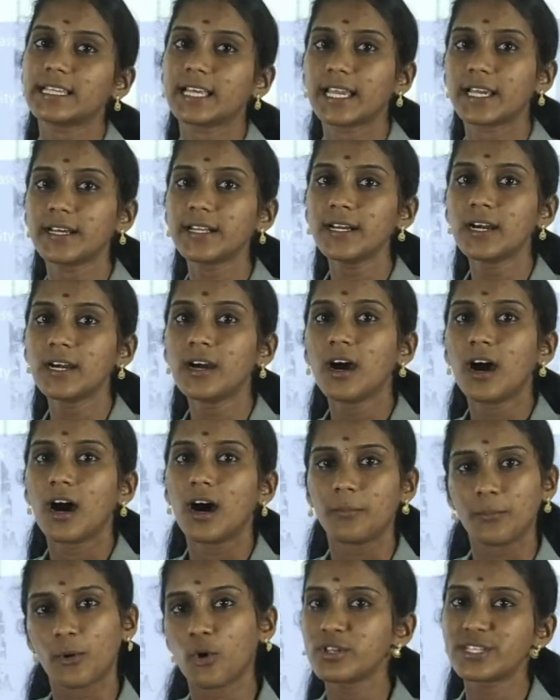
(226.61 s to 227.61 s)
their
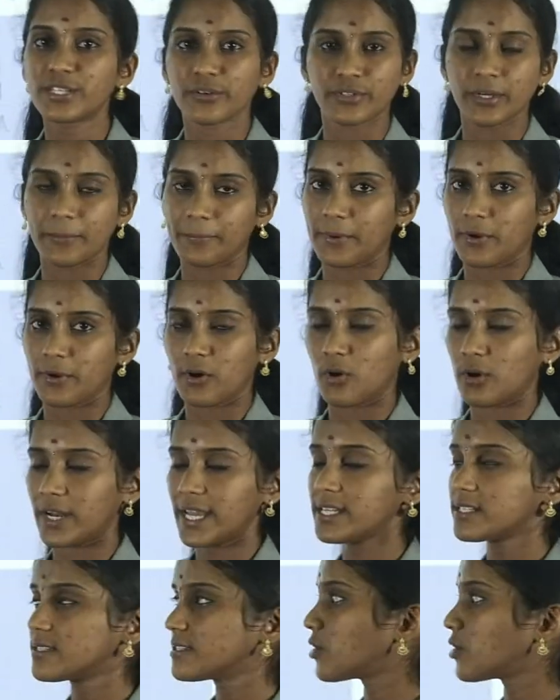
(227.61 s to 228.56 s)
modes of the product.